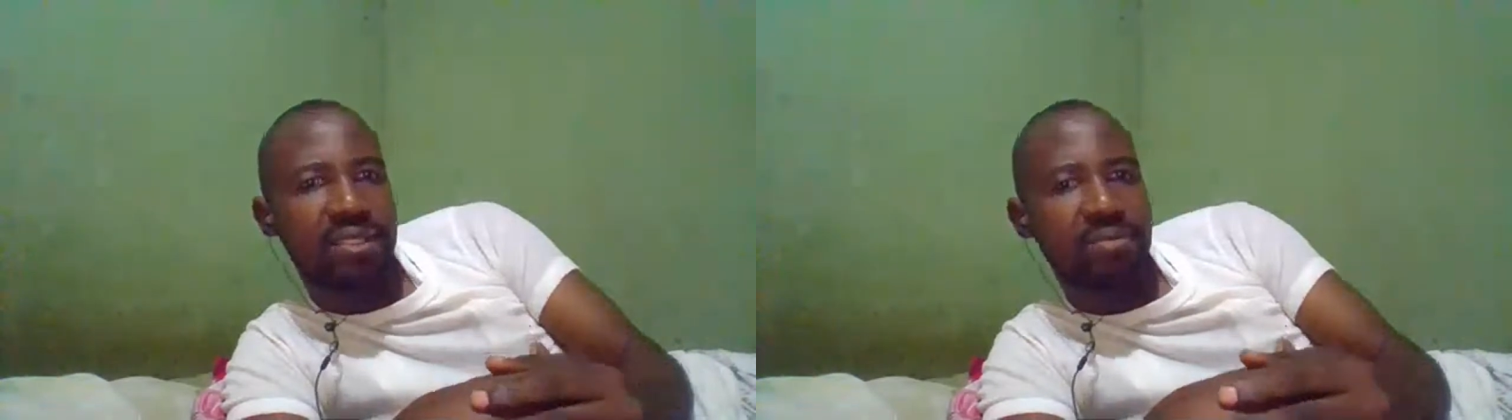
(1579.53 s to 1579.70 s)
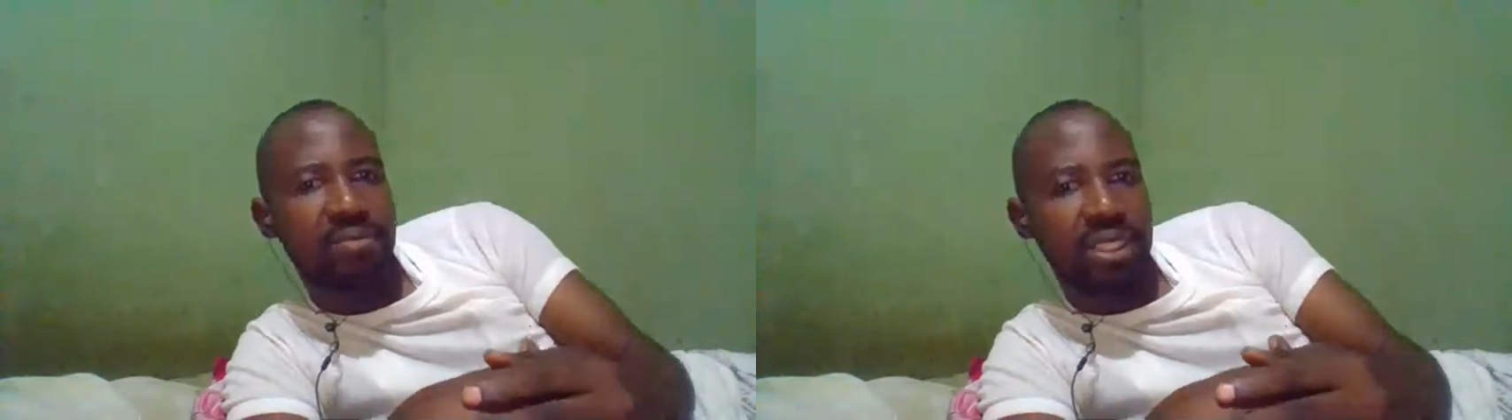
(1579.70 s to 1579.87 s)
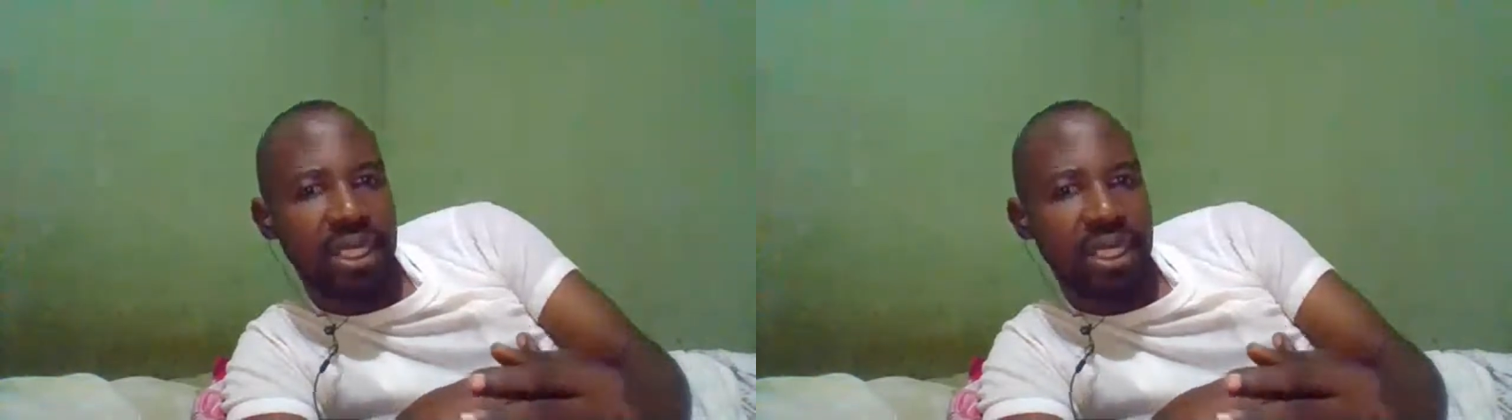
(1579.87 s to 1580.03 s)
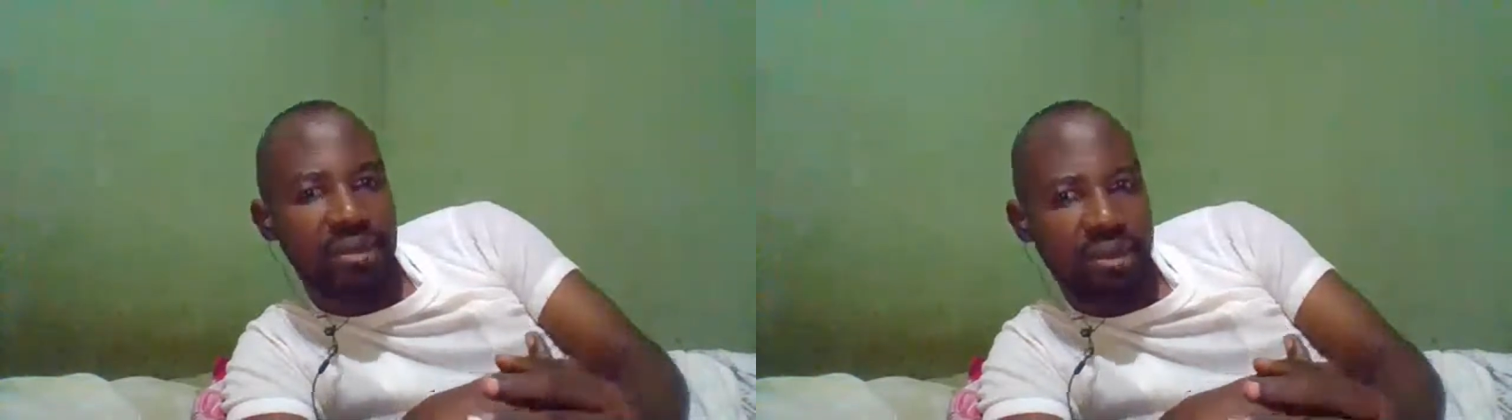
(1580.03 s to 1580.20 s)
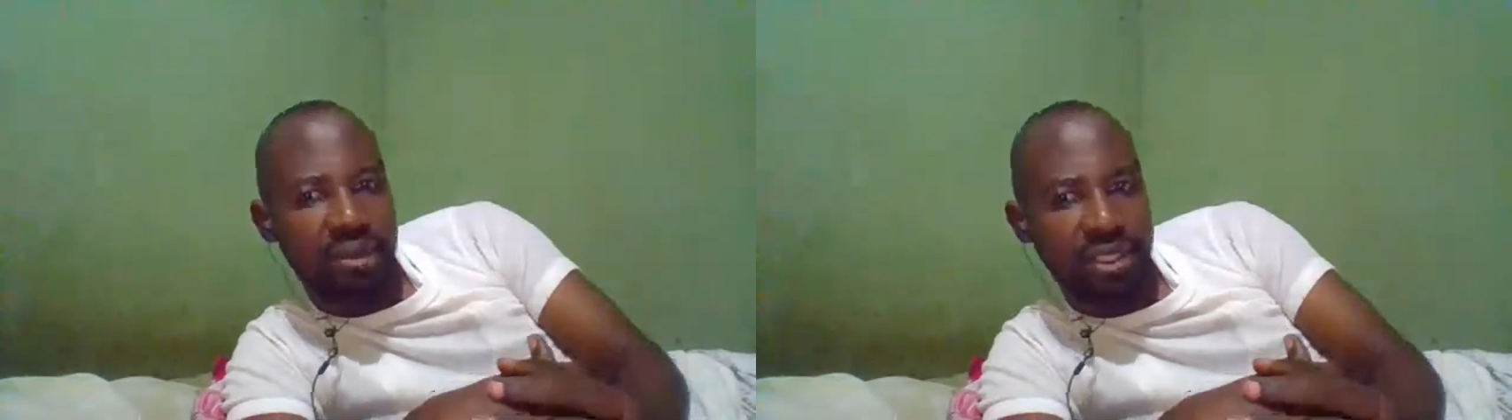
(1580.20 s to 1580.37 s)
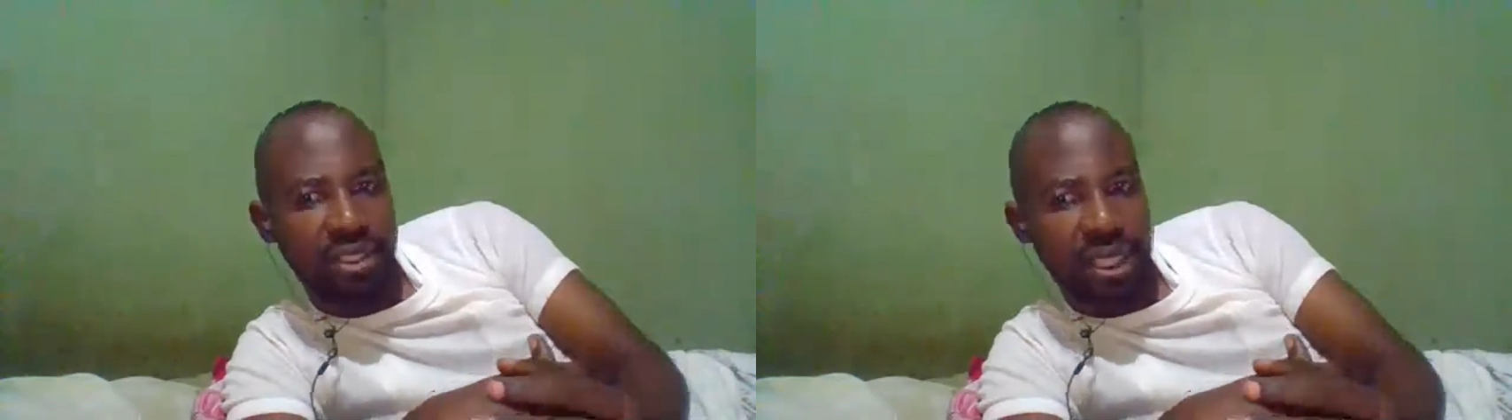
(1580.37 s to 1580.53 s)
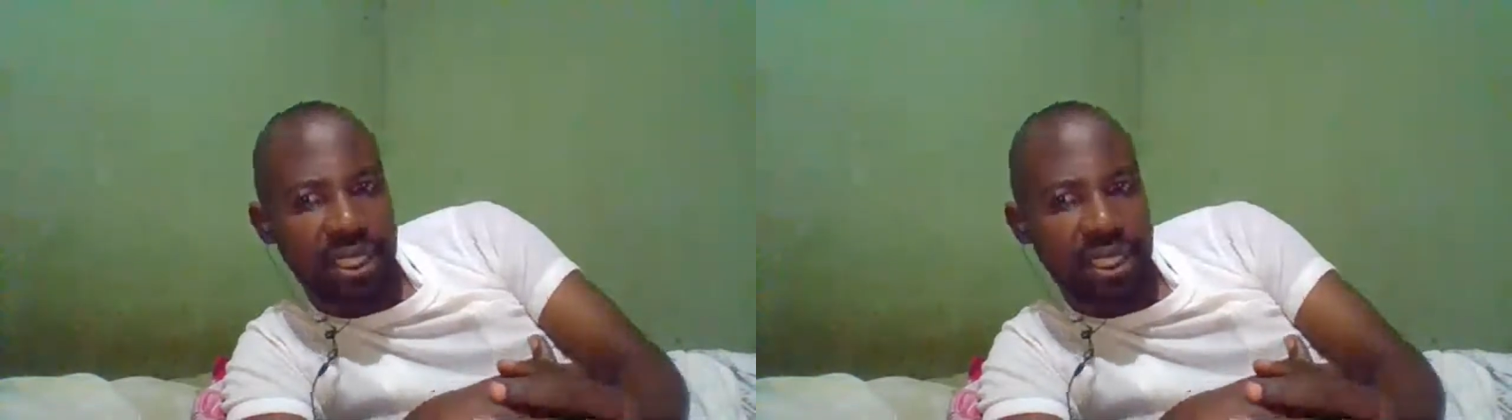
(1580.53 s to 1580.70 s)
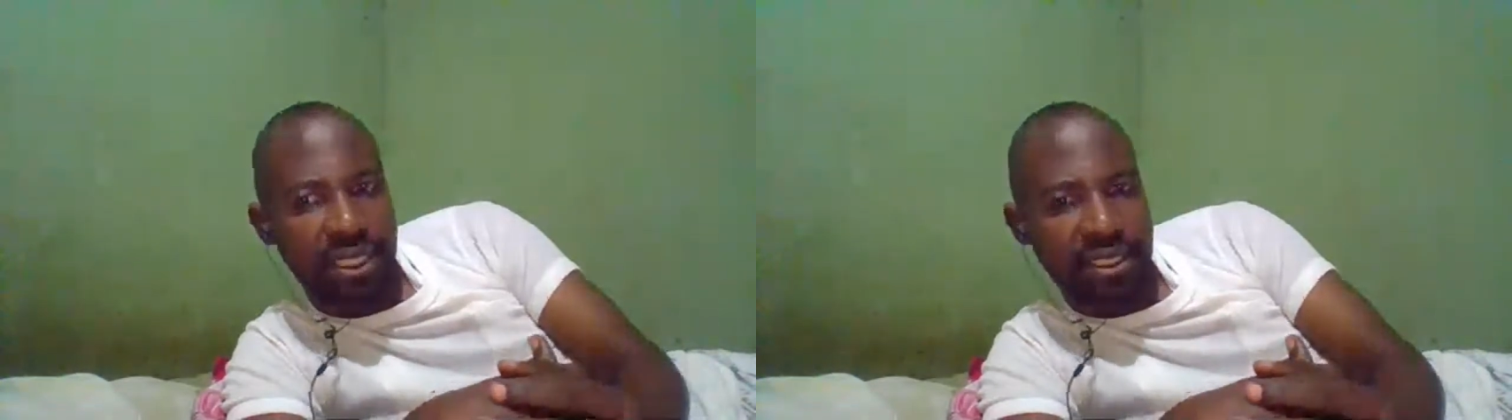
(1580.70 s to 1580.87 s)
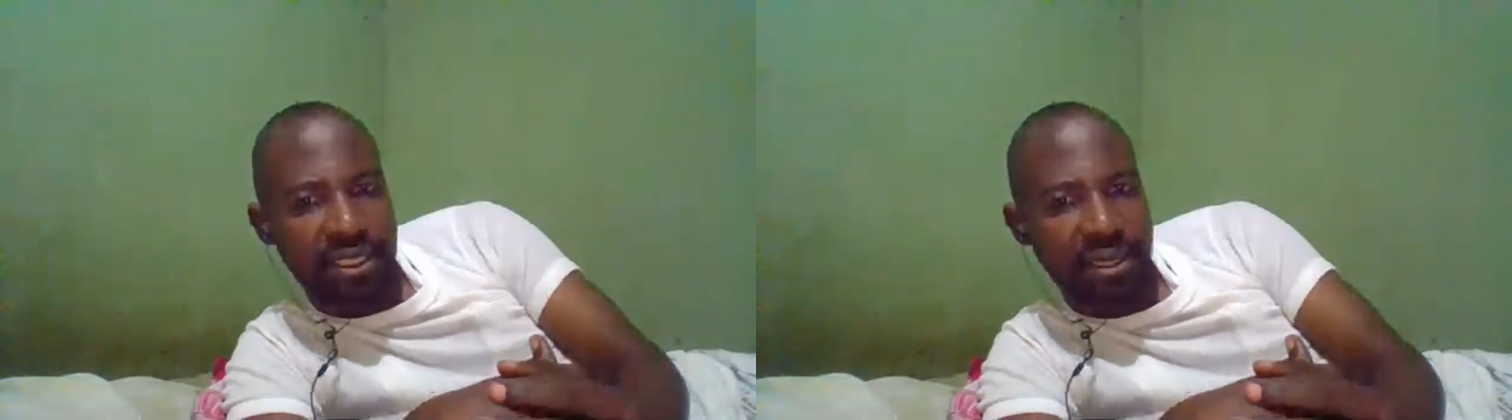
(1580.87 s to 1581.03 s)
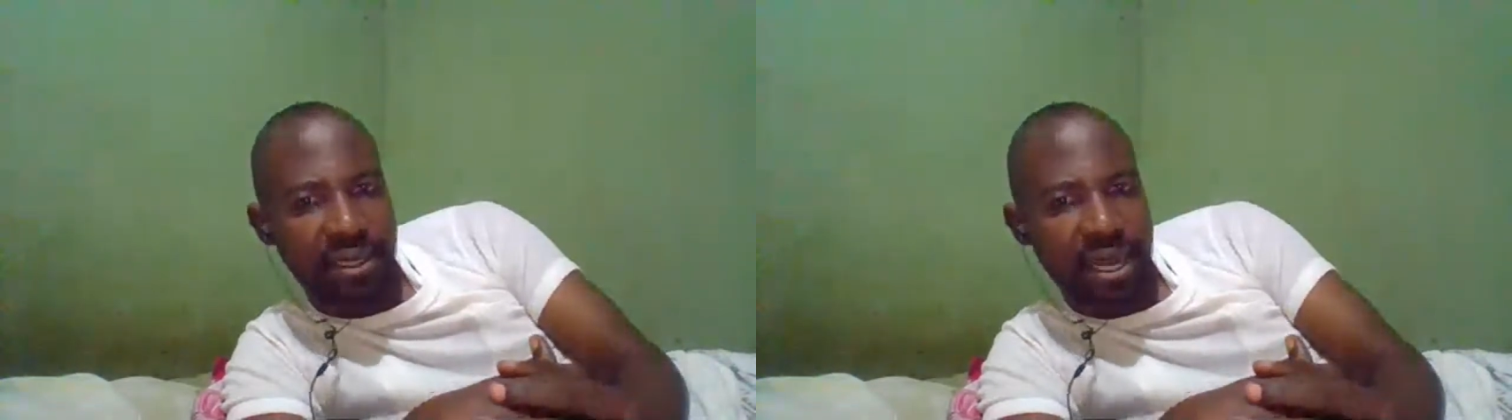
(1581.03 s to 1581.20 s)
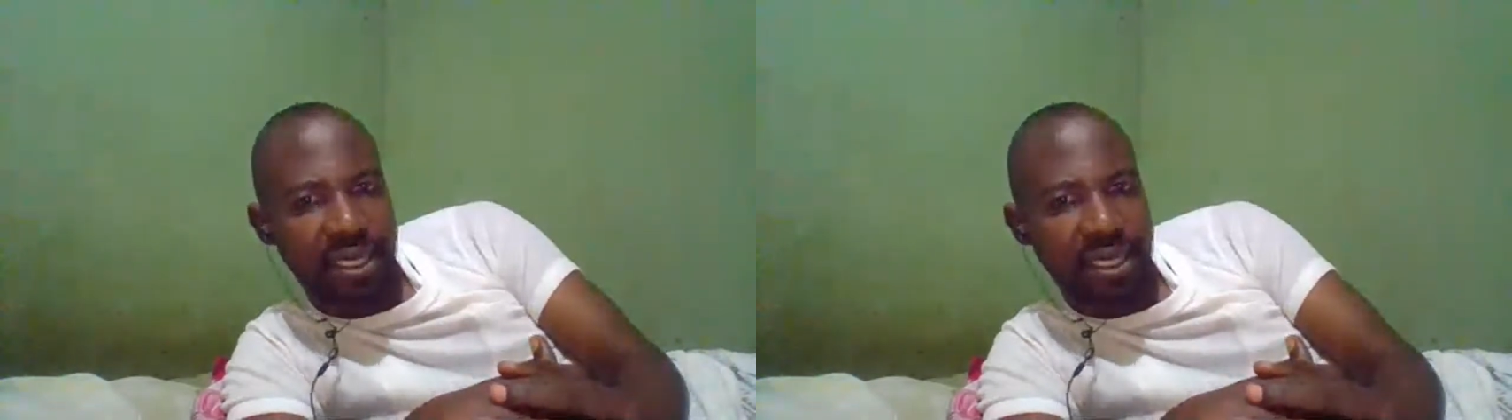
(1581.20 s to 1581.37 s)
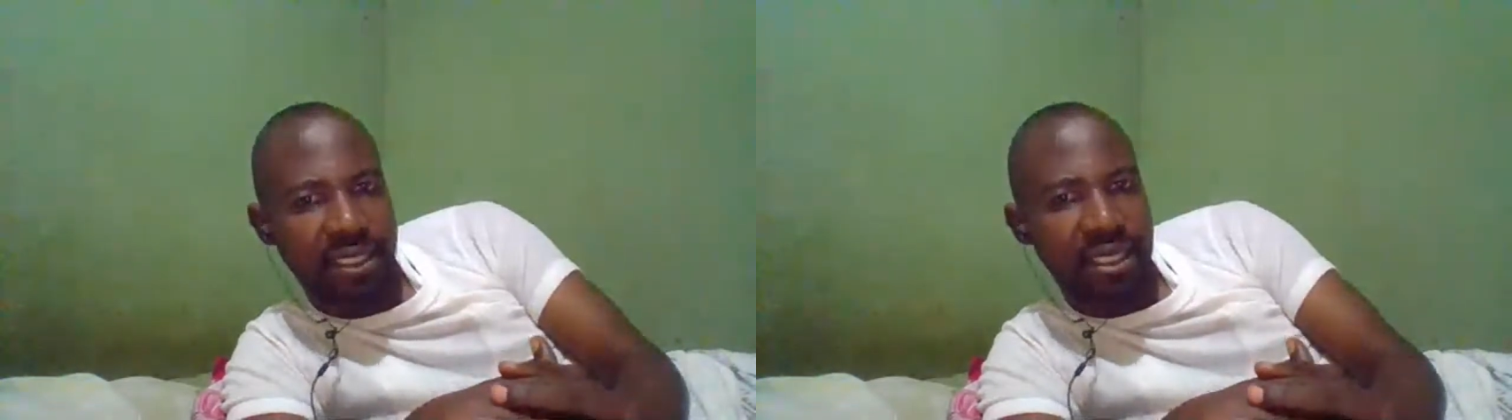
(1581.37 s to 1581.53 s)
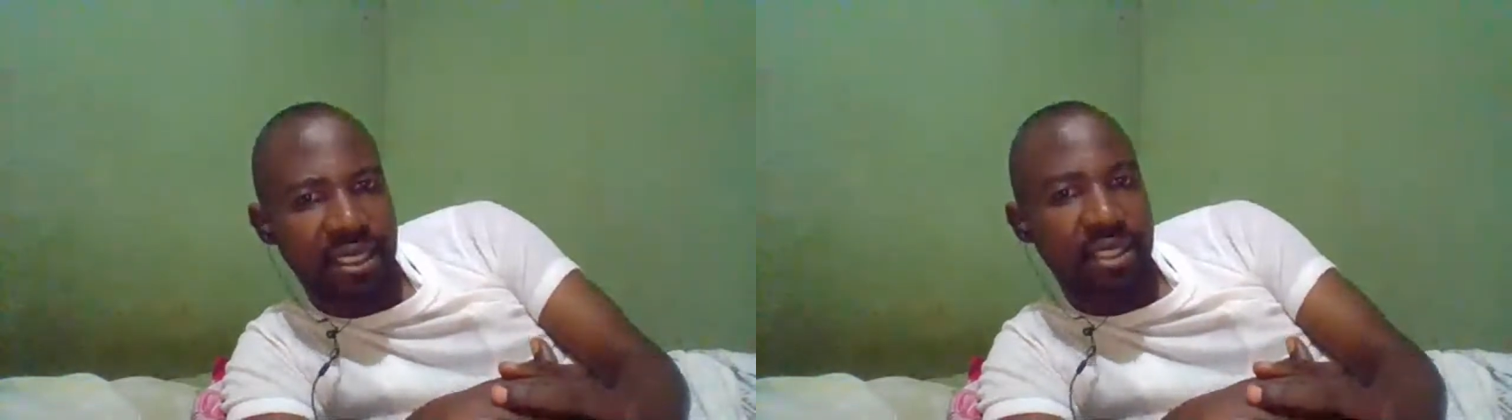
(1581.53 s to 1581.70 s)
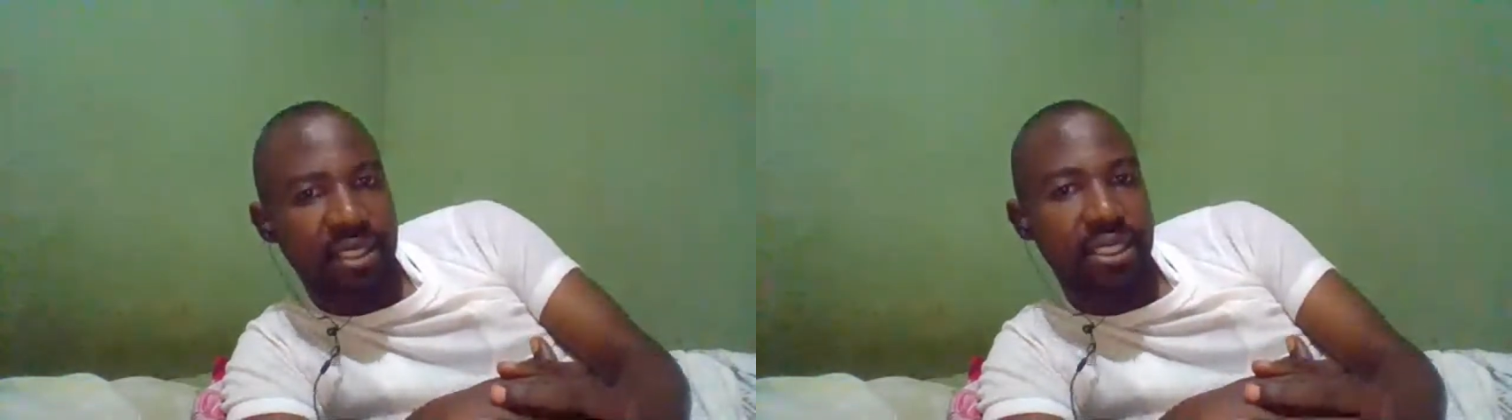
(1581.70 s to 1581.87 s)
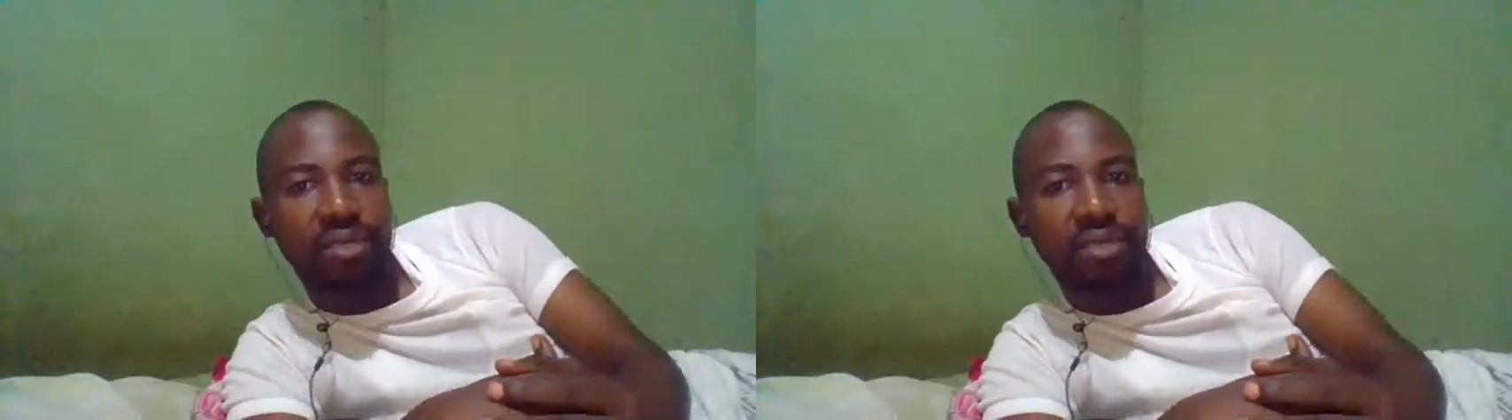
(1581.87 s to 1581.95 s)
be technological. Then